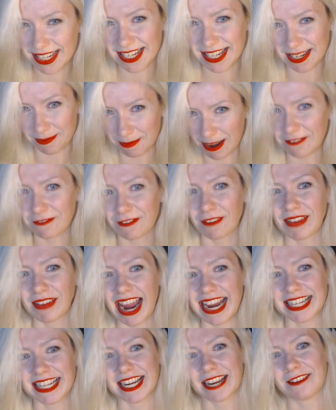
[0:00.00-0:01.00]
some
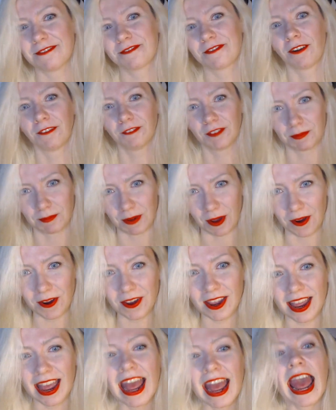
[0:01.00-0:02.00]
information from the book